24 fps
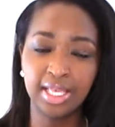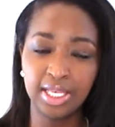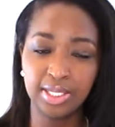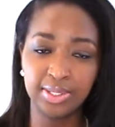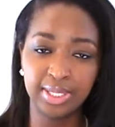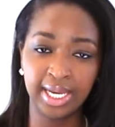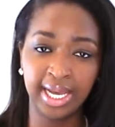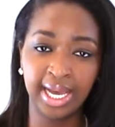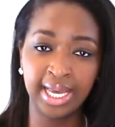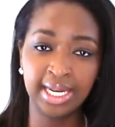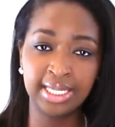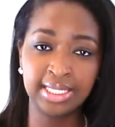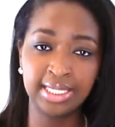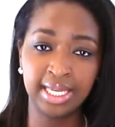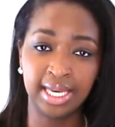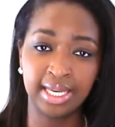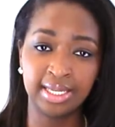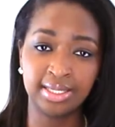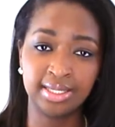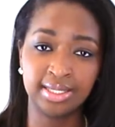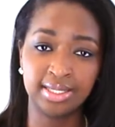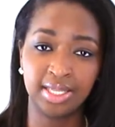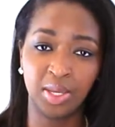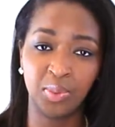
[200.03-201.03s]
So I got a
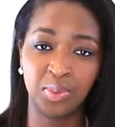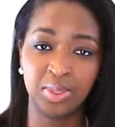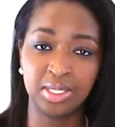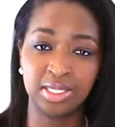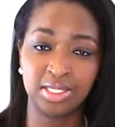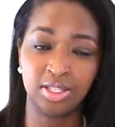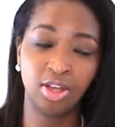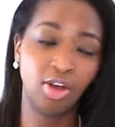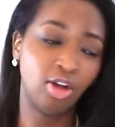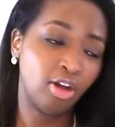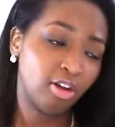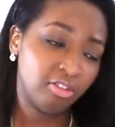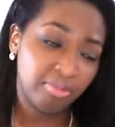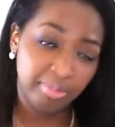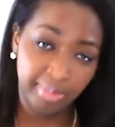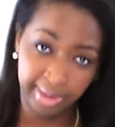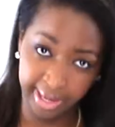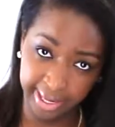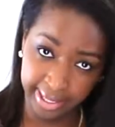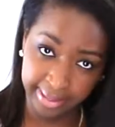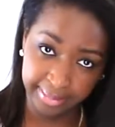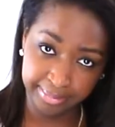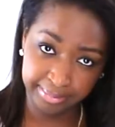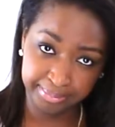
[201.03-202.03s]
test. It was the
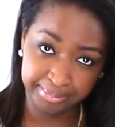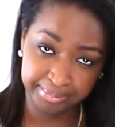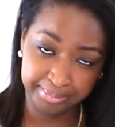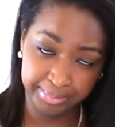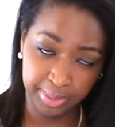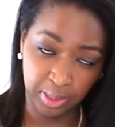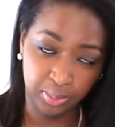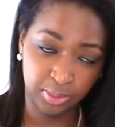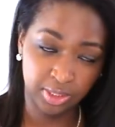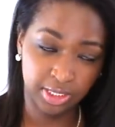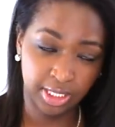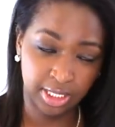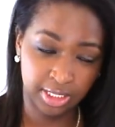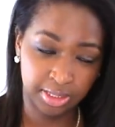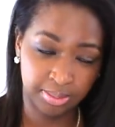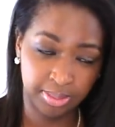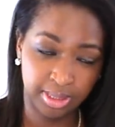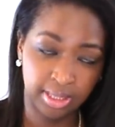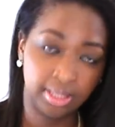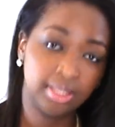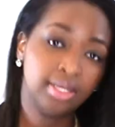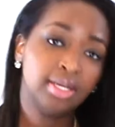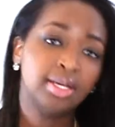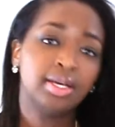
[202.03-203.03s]
off-brand, don't judge
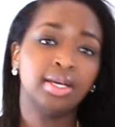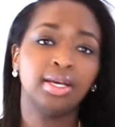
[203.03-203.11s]
me.